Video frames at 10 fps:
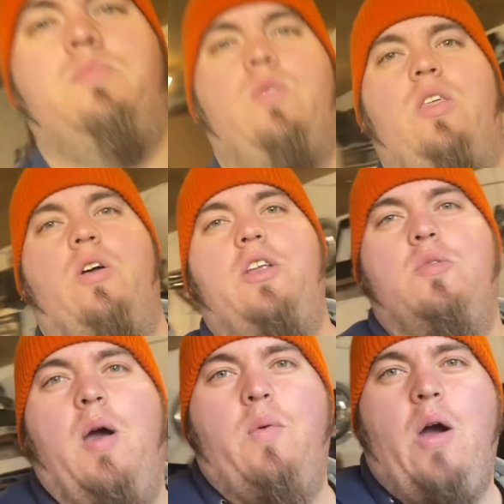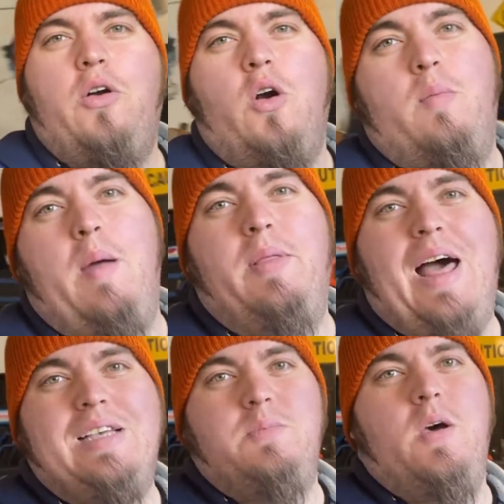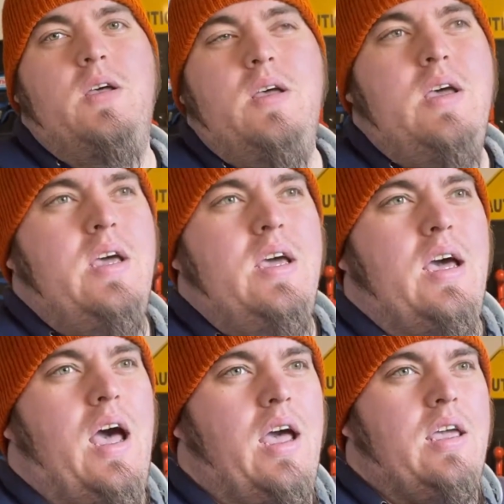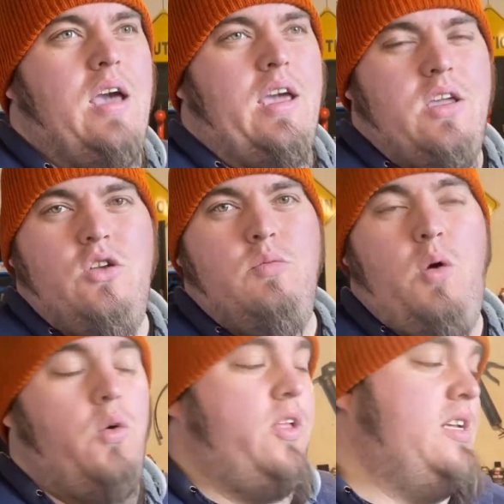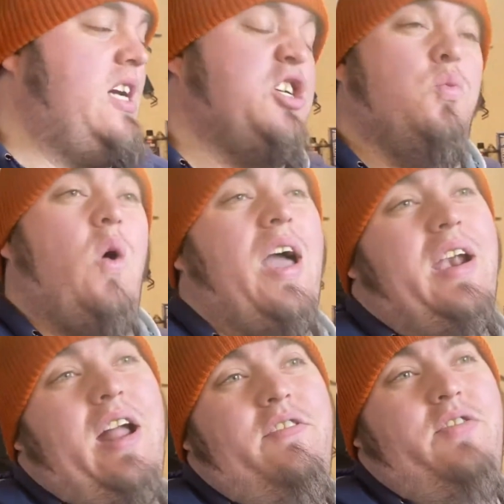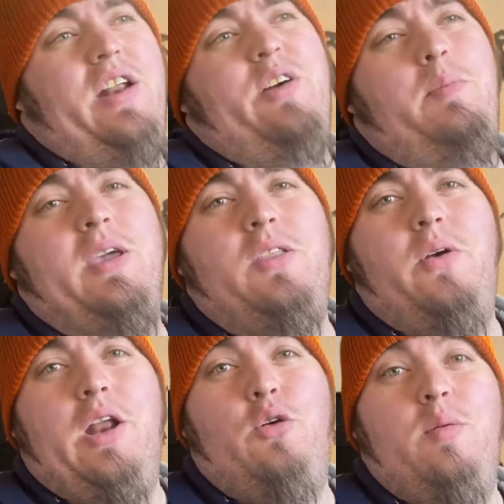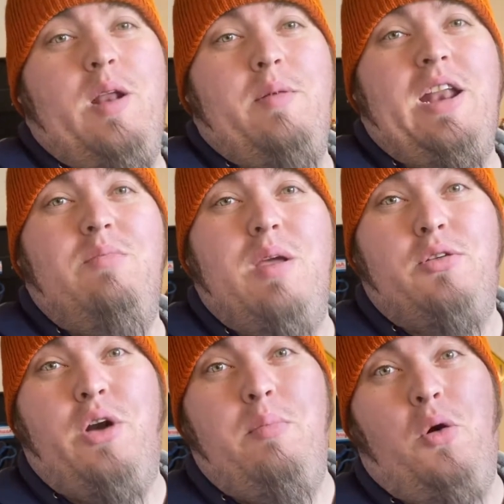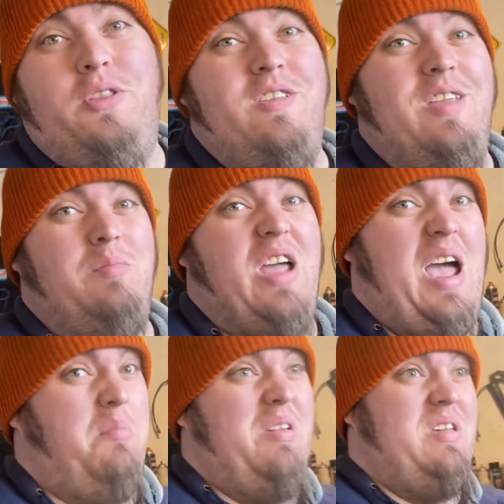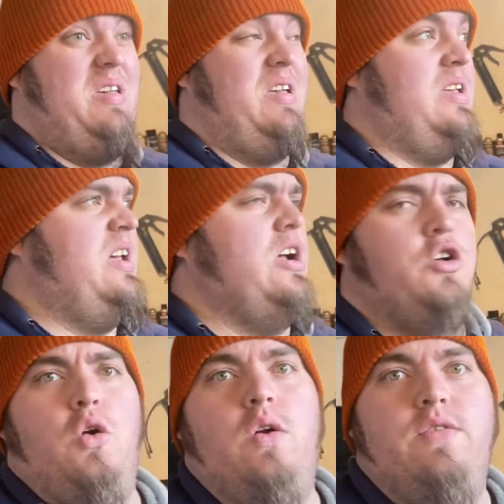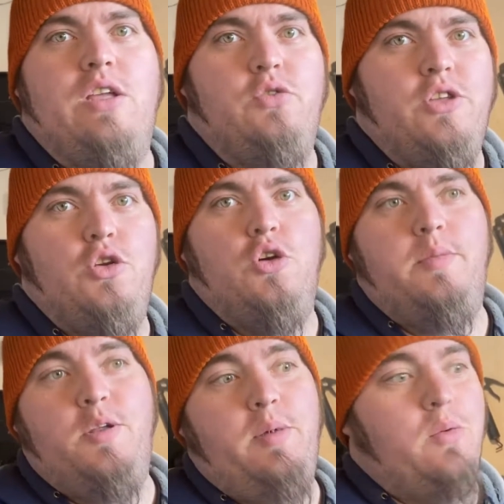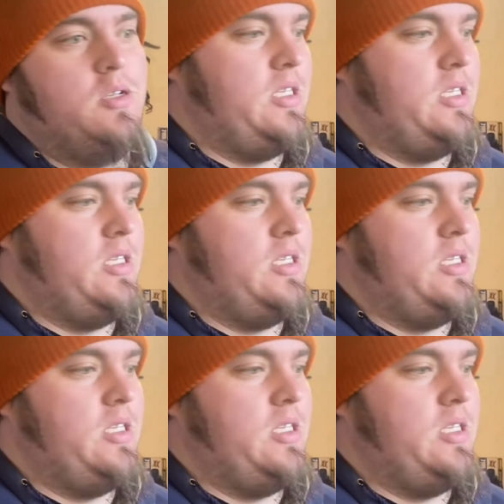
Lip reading: either I do my router or my plasma, I can do both. And it's actually wide enough that if I pick the right equipment, I might even be able to run both at the same time. Don't know if that's really doable, but we'll